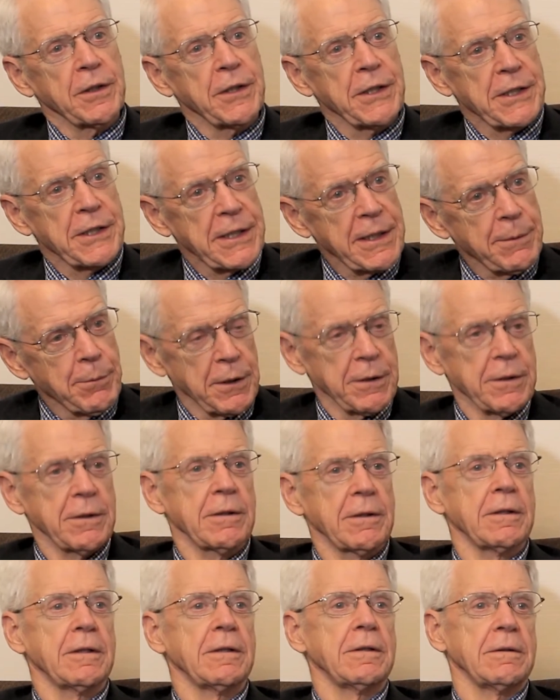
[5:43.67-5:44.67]
inhibit
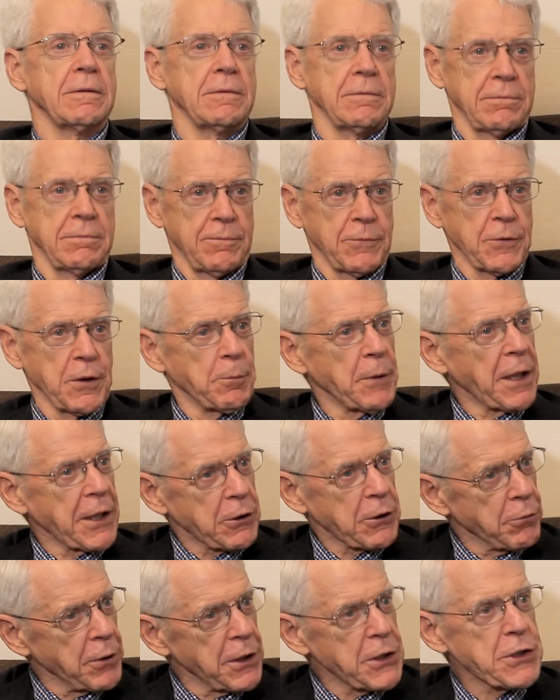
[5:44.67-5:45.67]
the
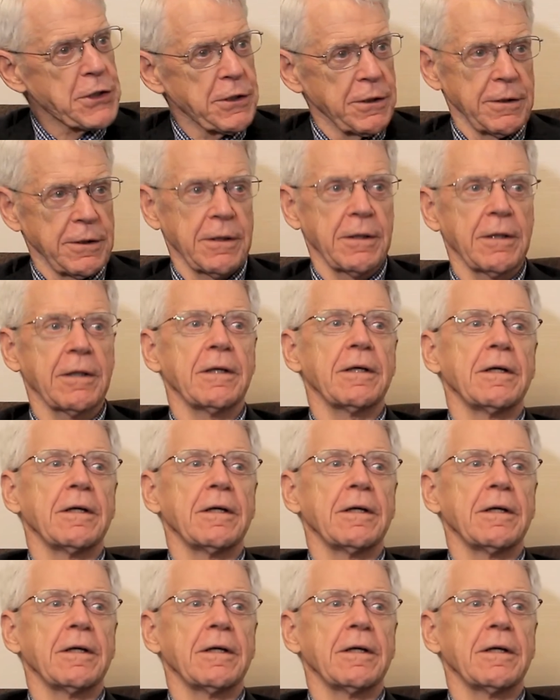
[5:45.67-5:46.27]
migration